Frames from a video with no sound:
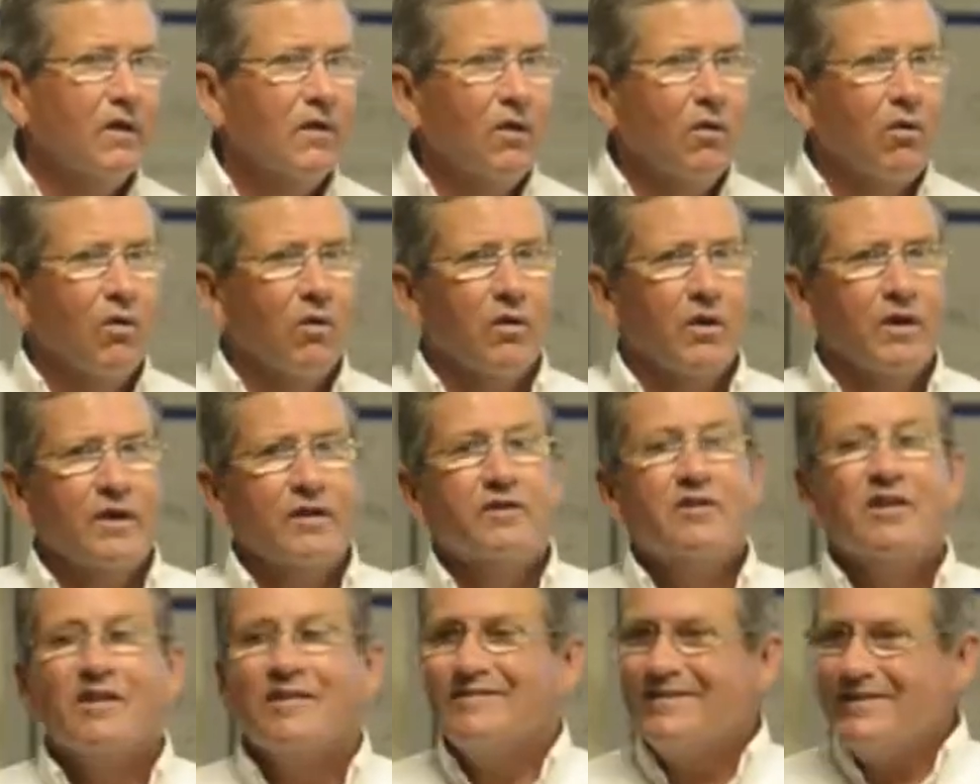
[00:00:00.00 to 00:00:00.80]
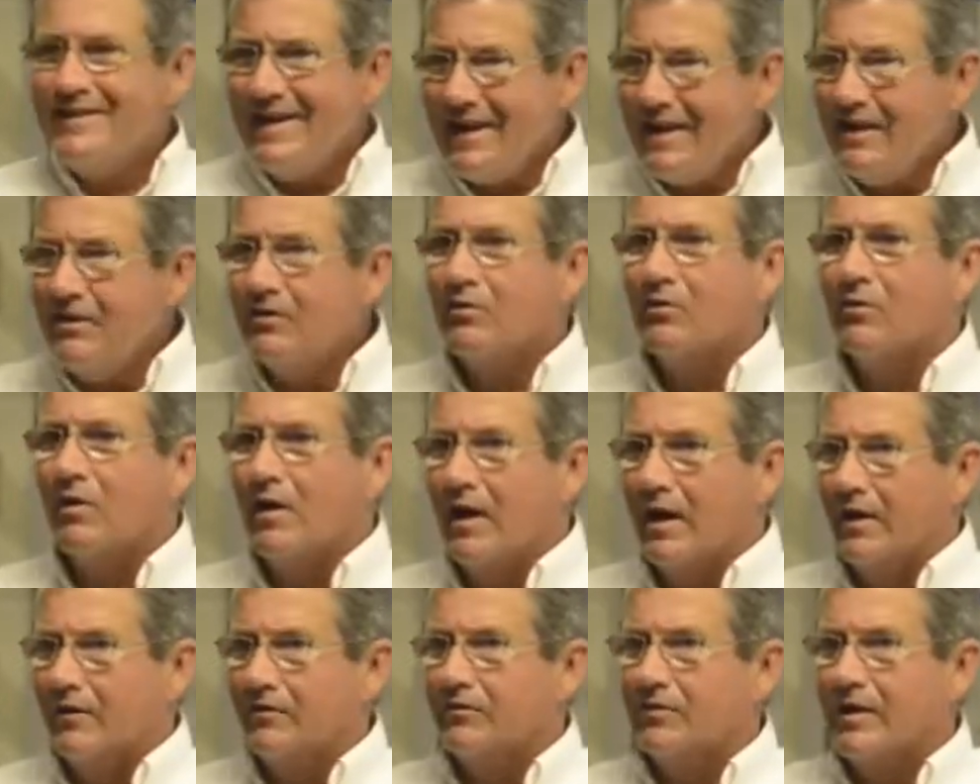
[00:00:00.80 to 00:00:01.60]
or in
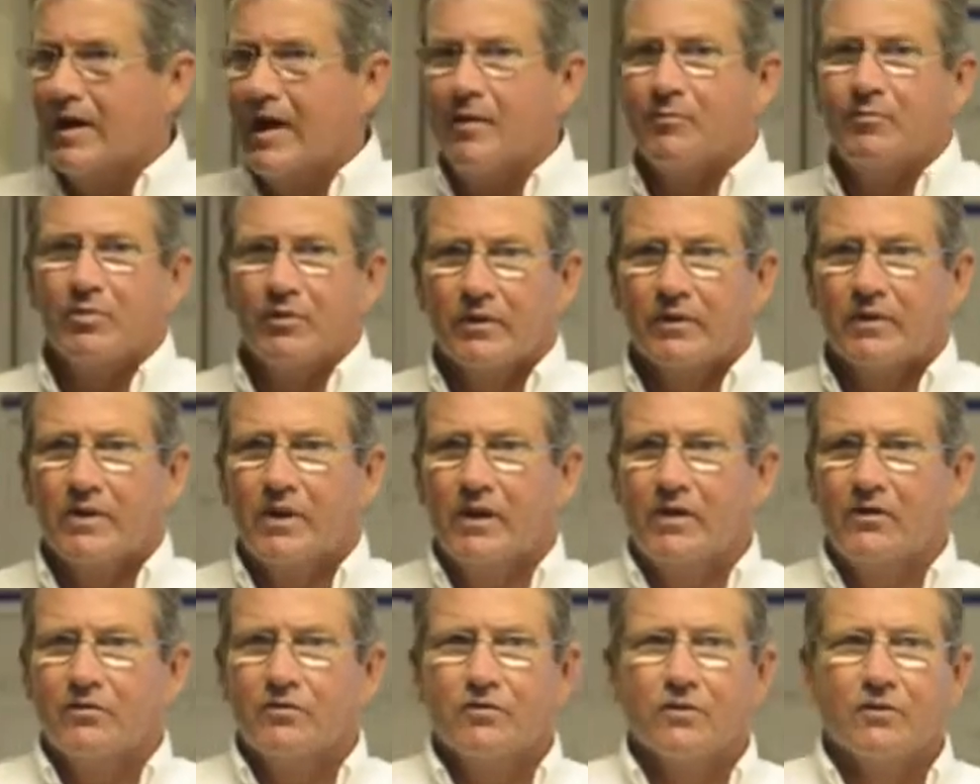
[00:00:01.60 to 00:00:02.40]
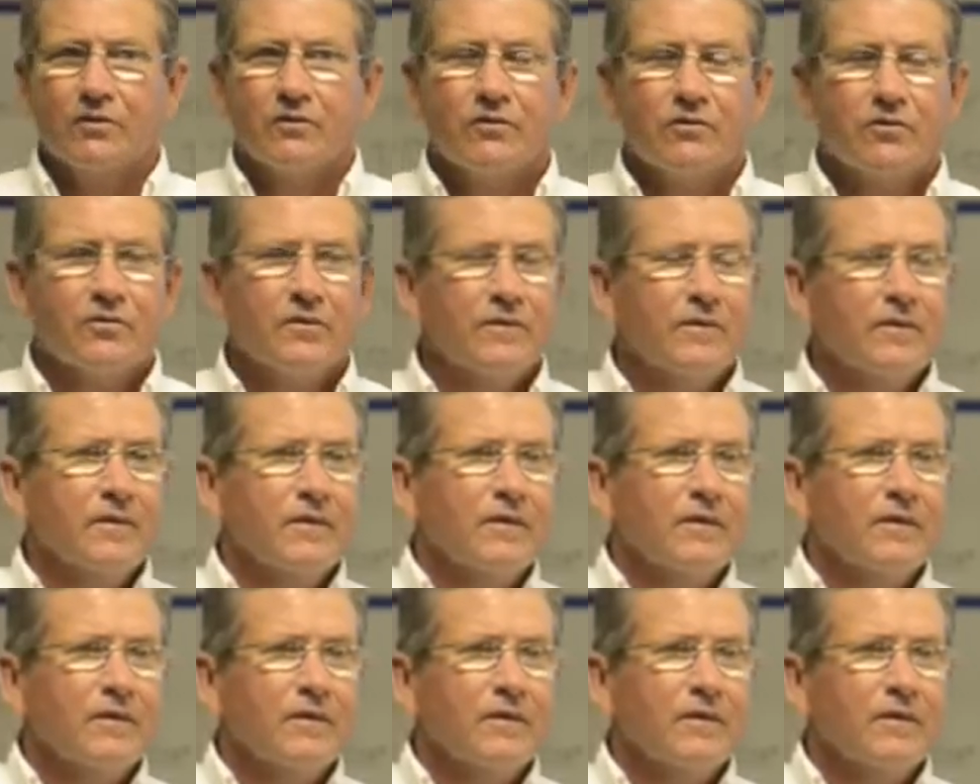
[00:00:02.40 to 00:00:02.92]
containerized applications.